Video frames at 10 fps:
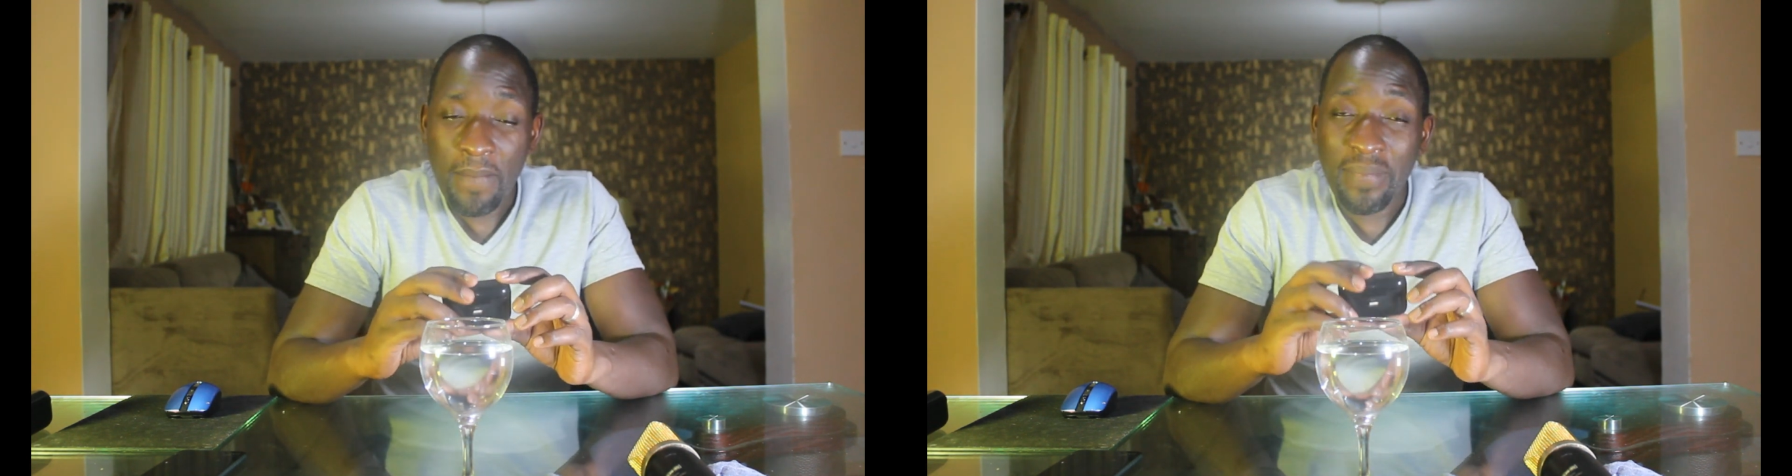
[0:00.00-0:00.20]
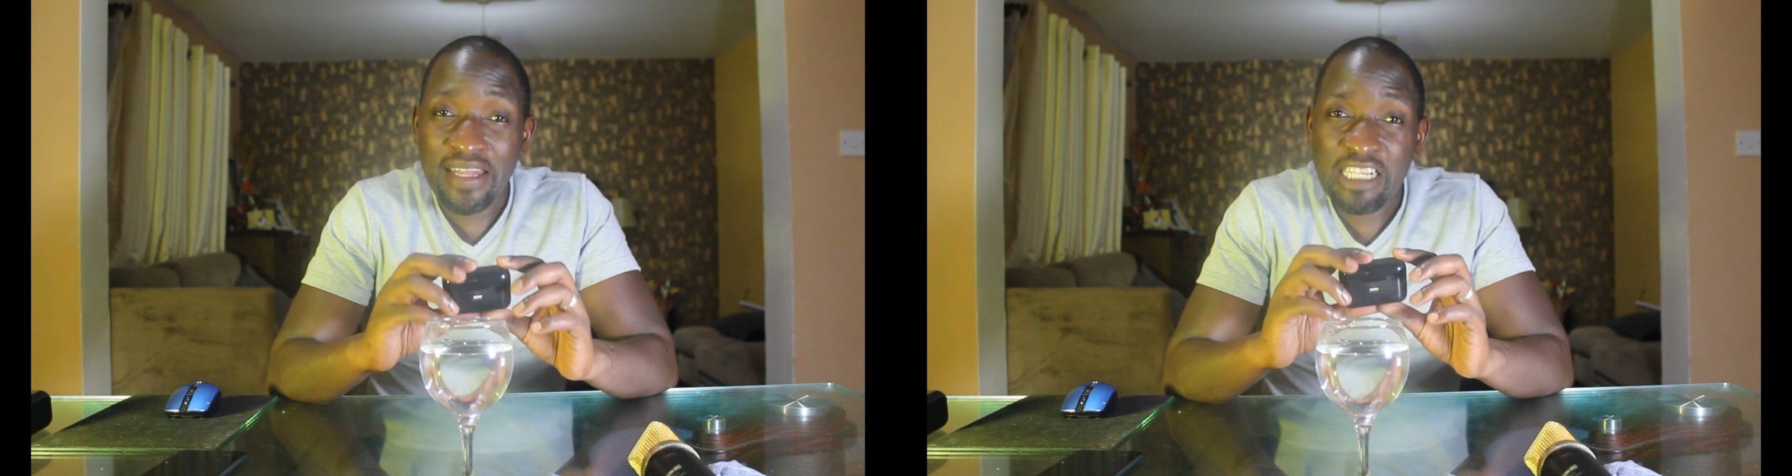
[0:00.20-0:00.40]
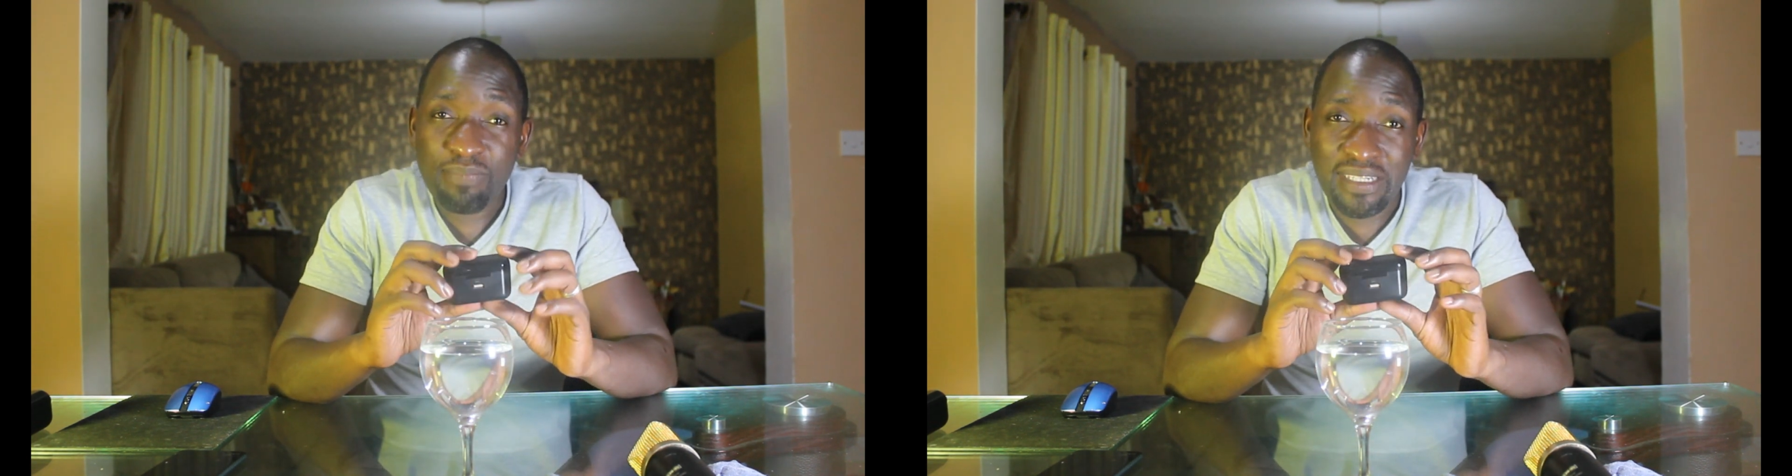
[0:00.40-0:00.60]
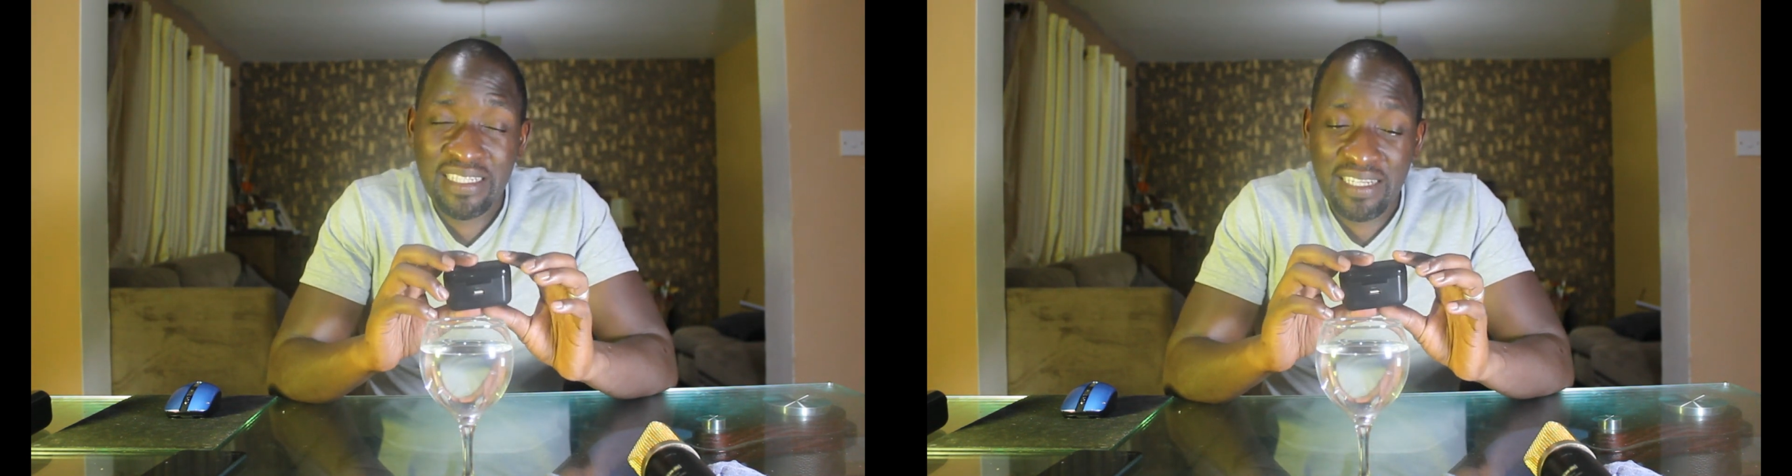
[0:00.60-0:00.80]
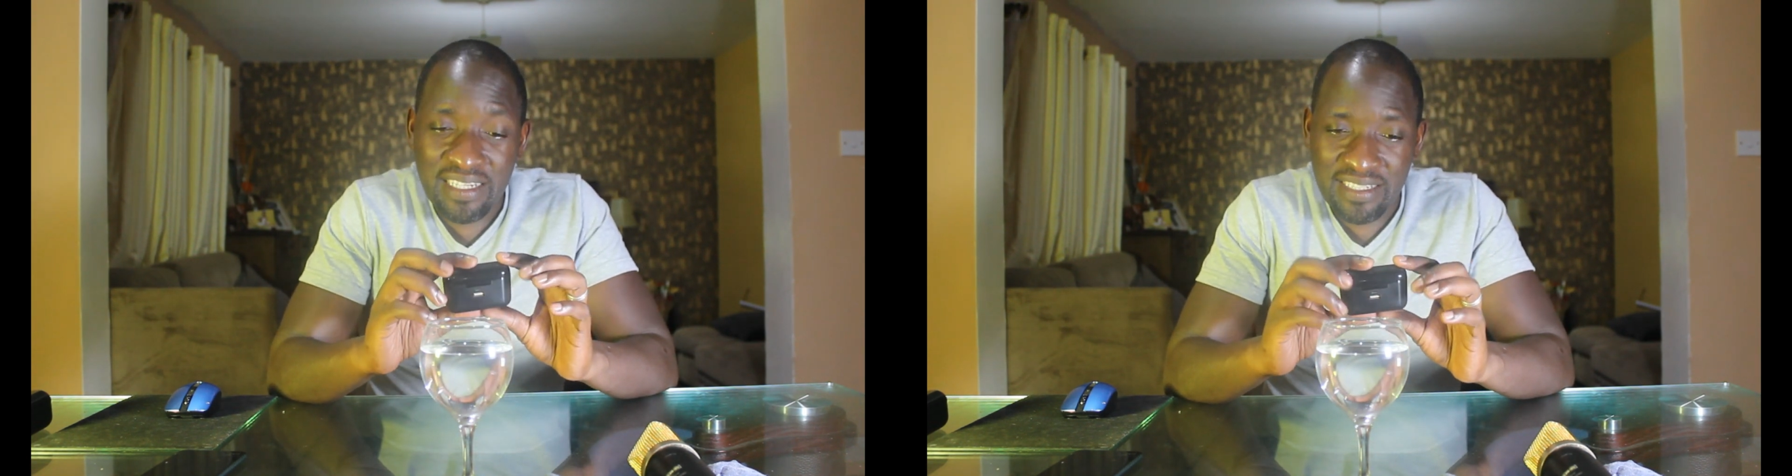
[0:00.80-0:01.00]
but this
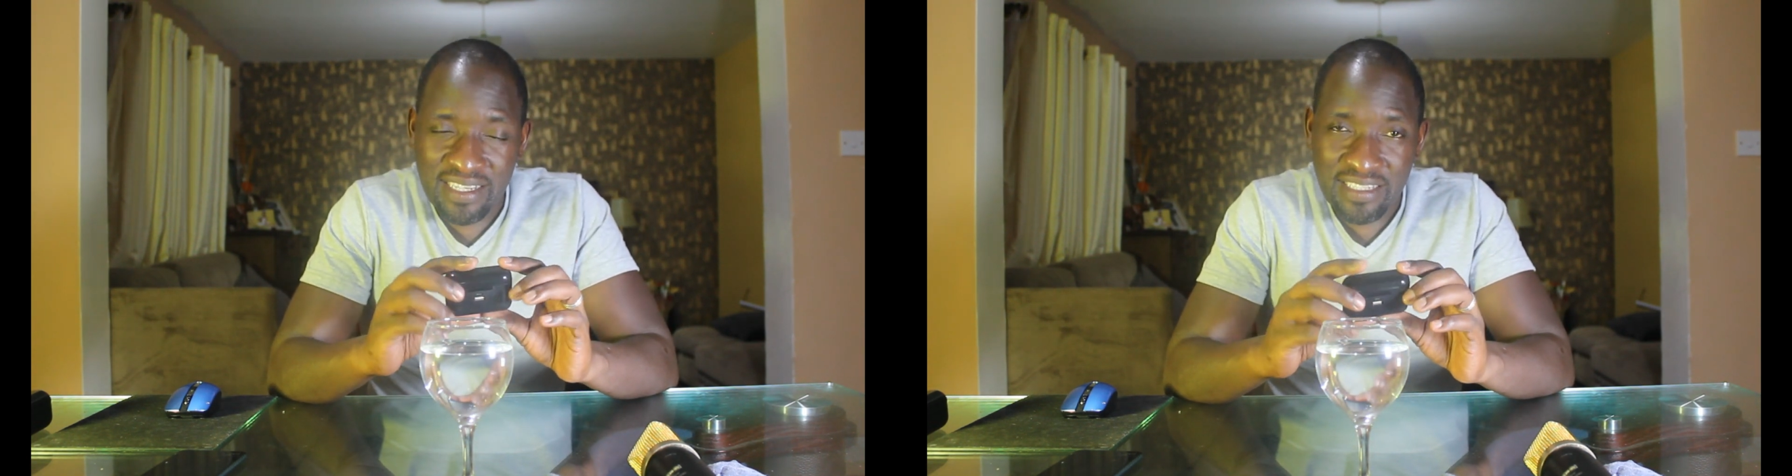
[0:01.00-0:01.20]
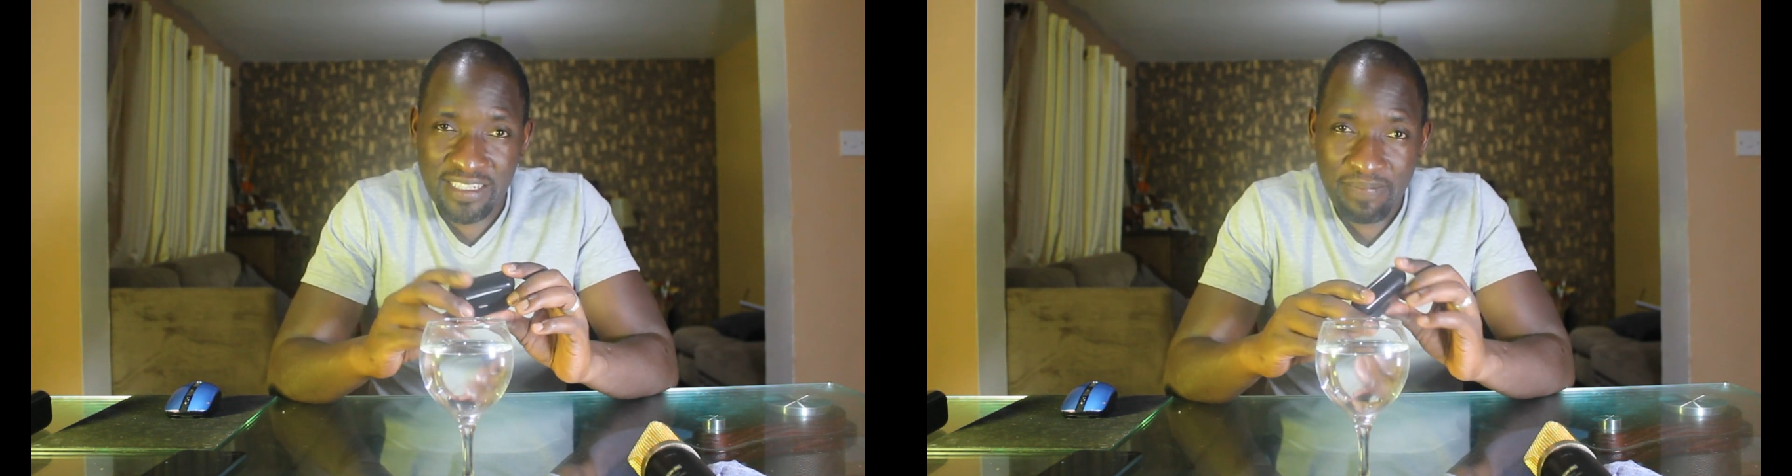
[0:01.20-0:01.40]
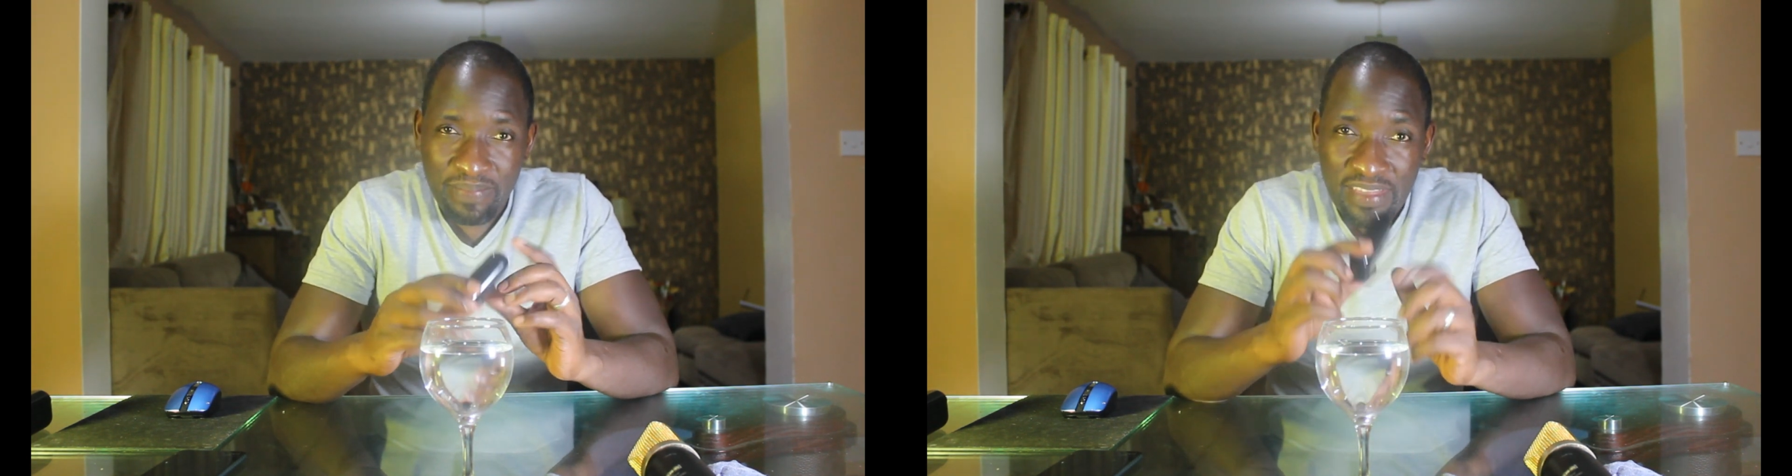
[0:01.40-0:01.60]
particular test,